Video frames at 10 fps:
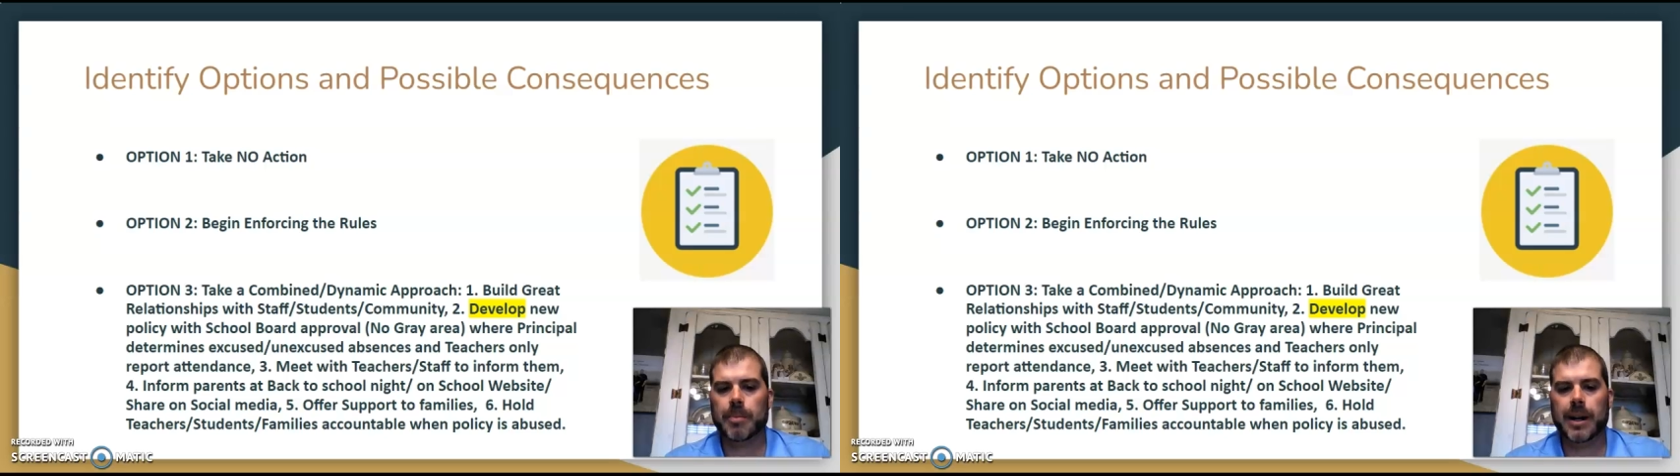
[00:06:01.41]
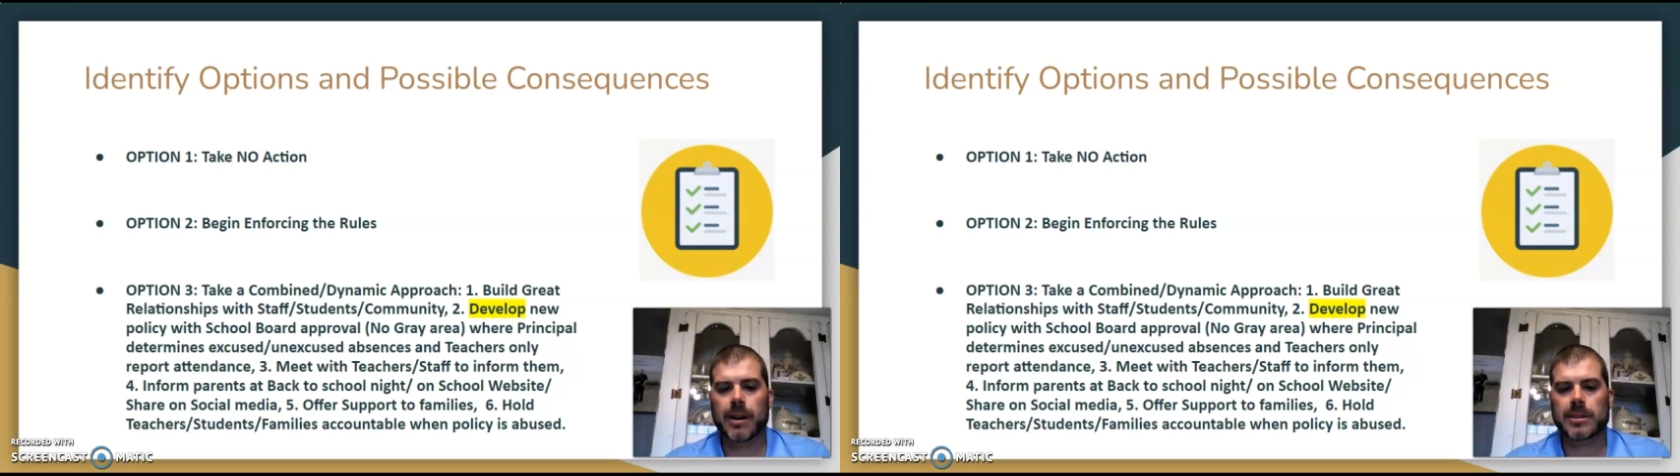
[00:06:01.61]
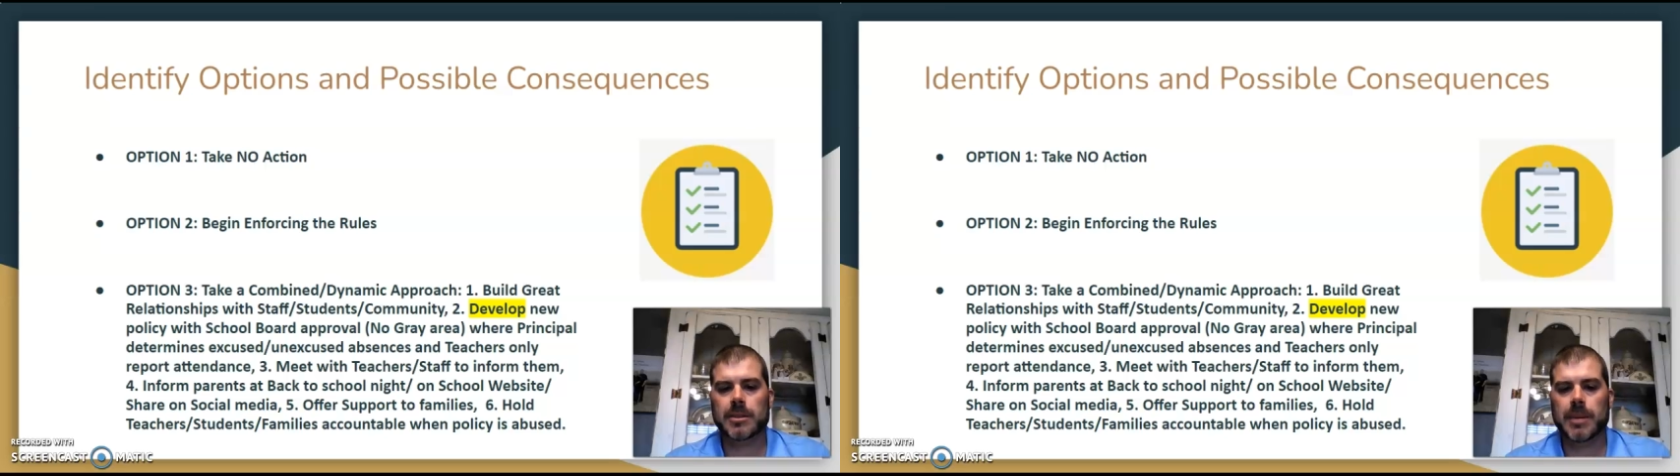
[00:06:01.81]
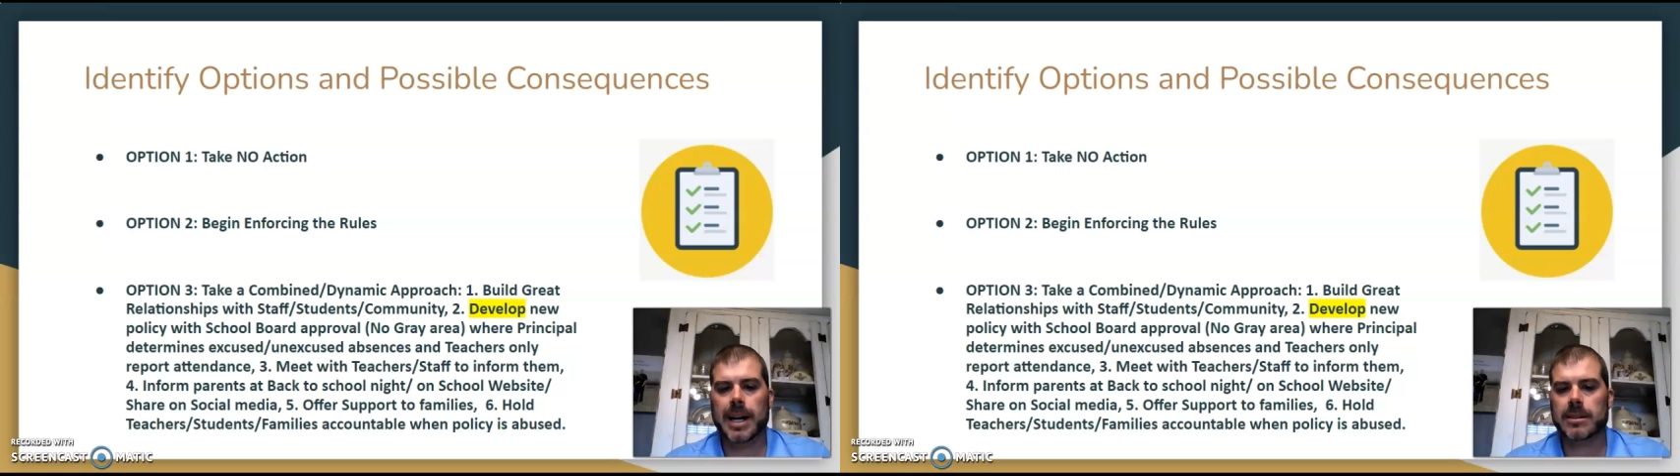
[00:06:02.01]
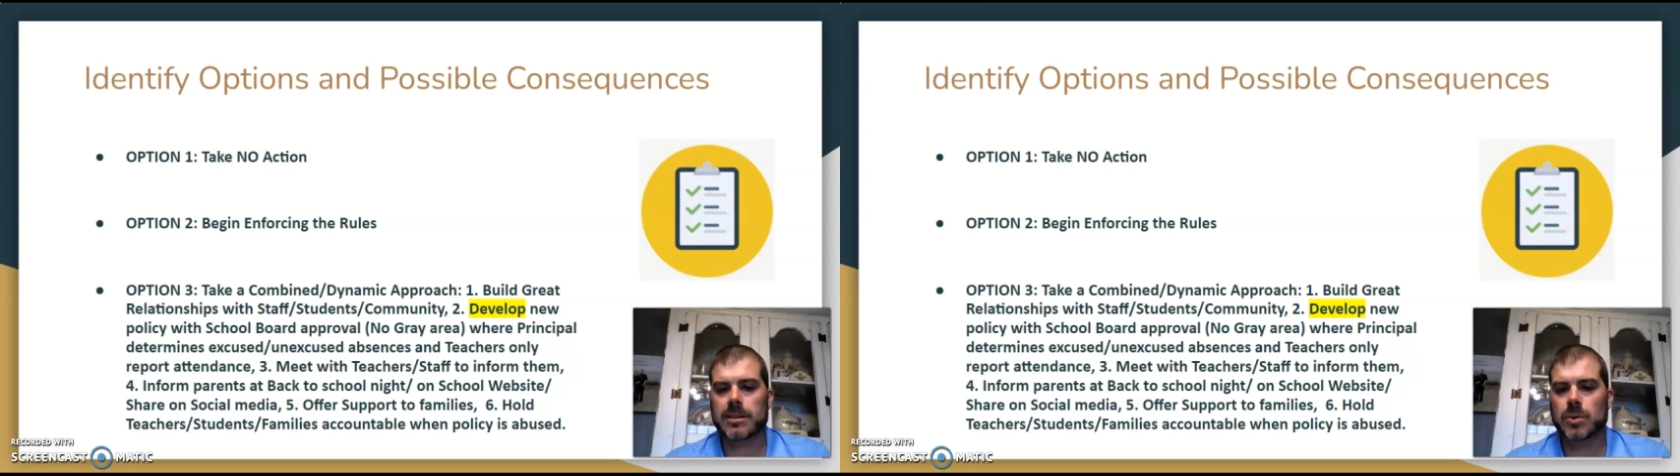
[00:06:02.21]
parents at
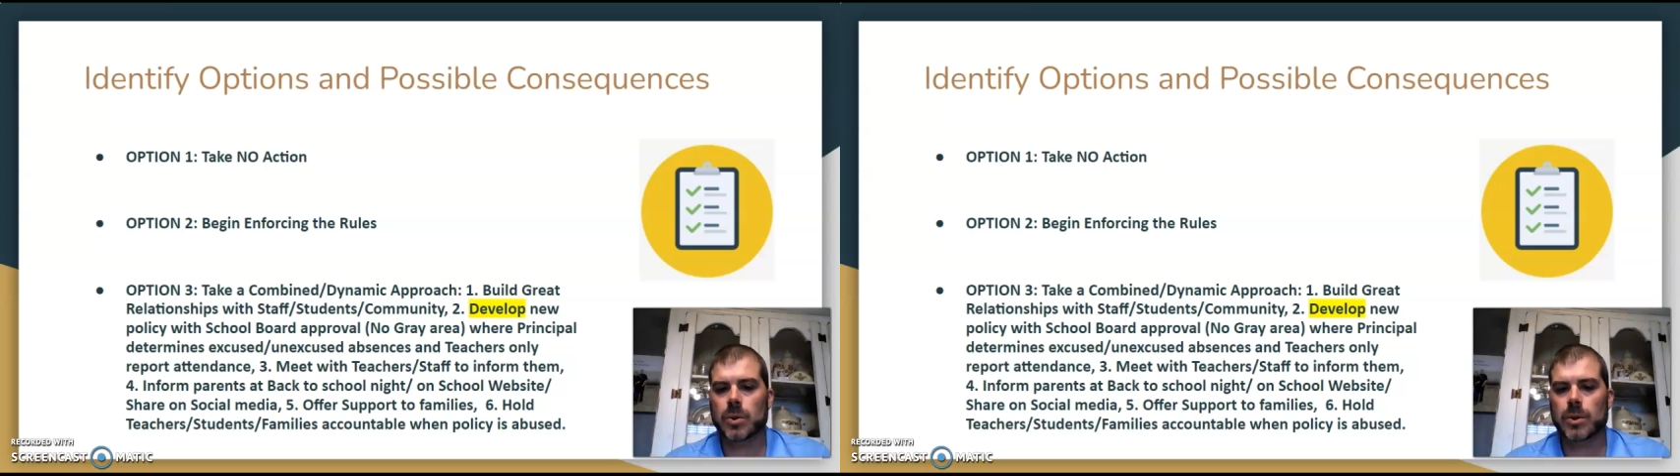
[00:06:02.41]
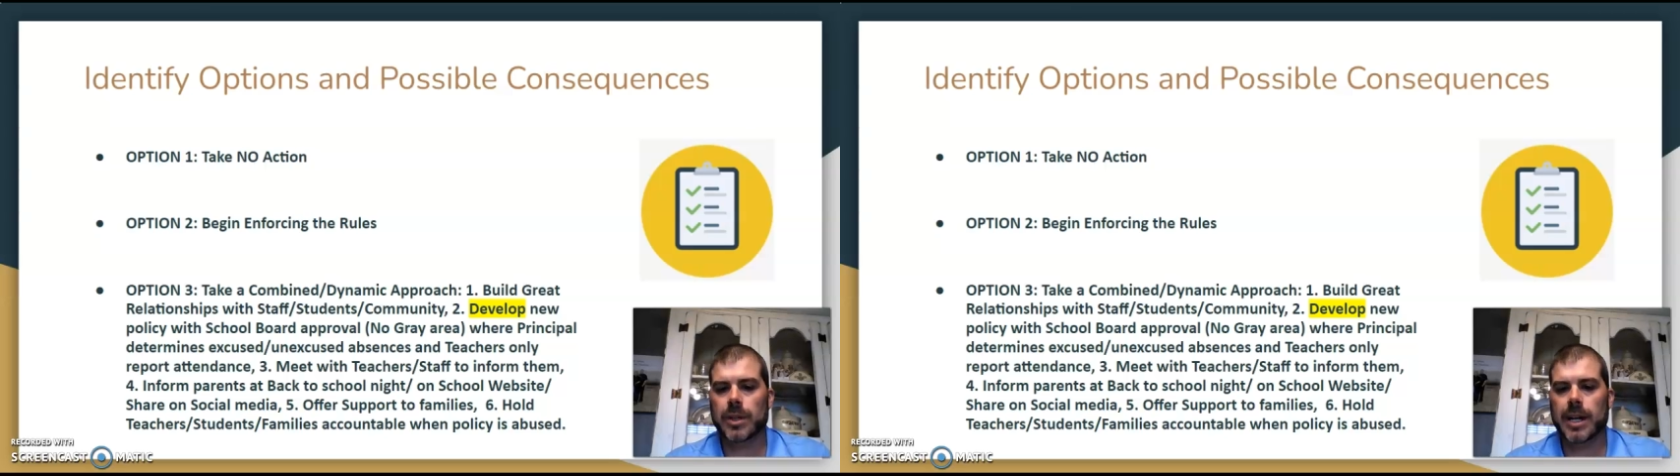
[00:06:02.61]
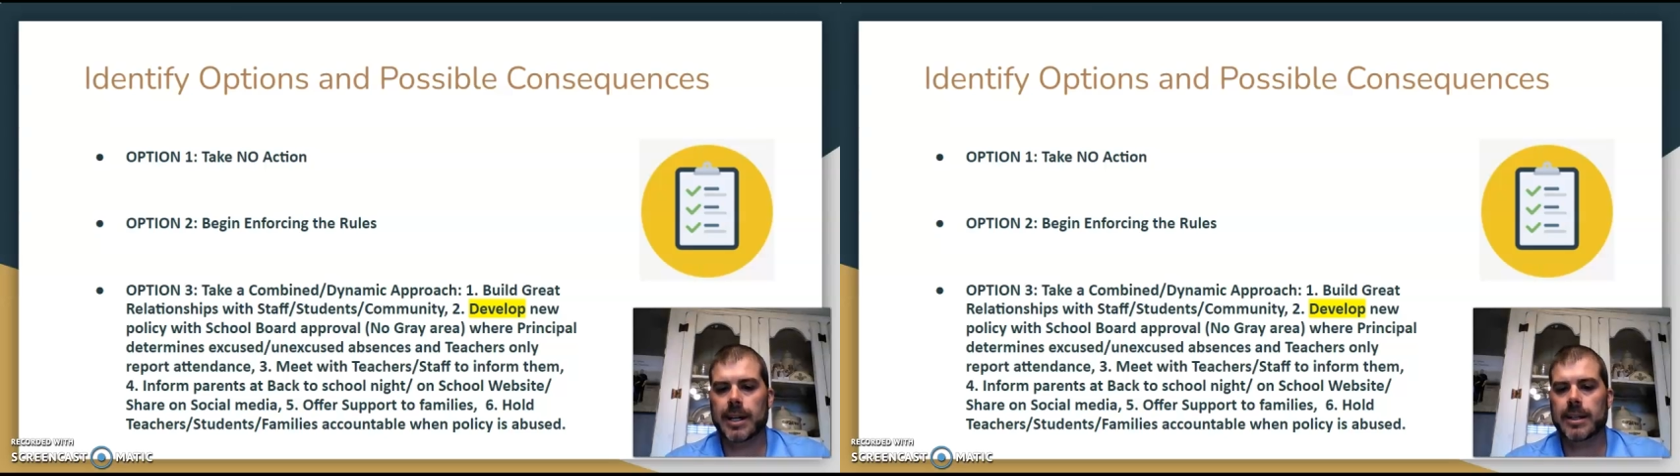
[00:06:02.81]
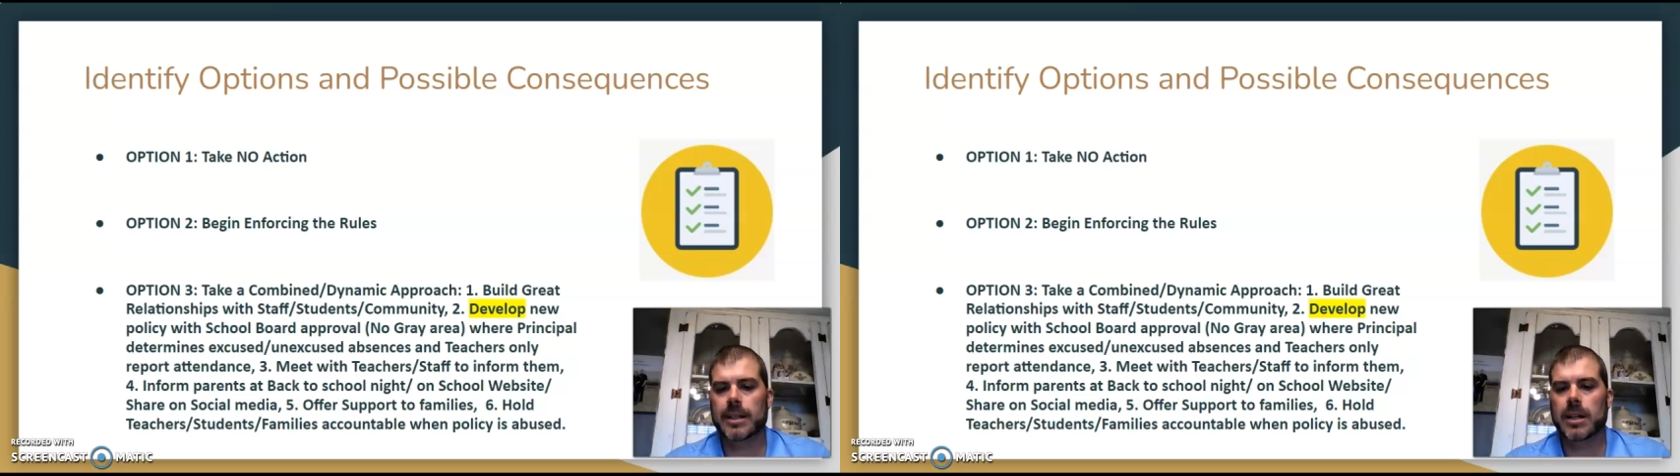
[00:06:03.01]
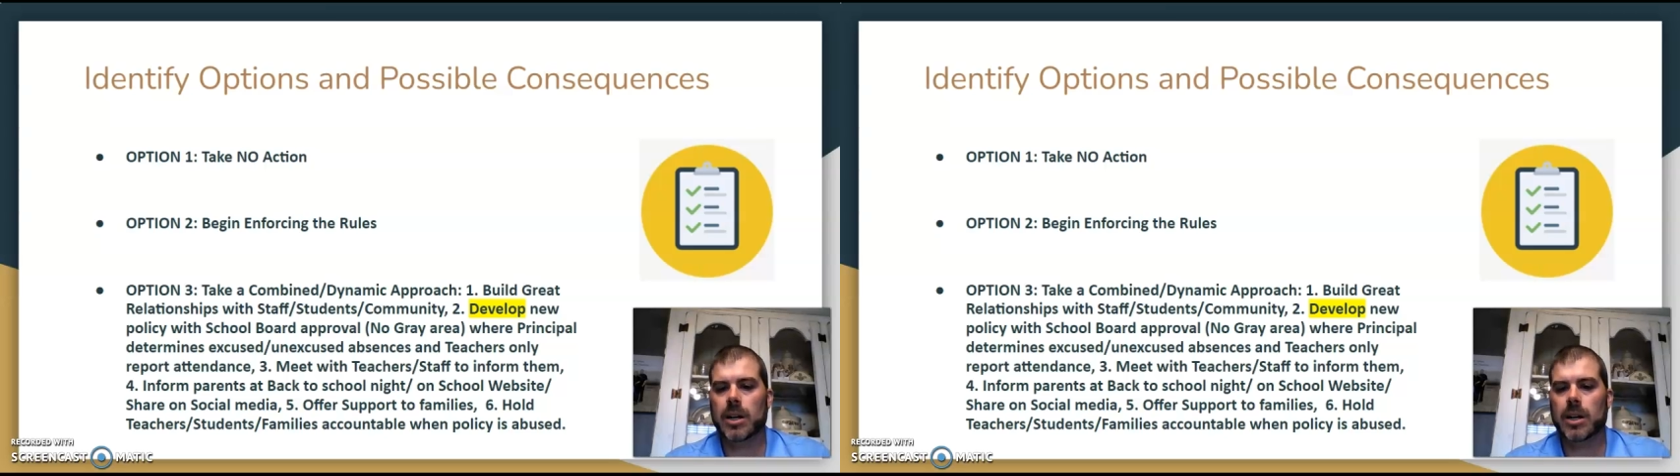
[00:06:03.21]
back to school night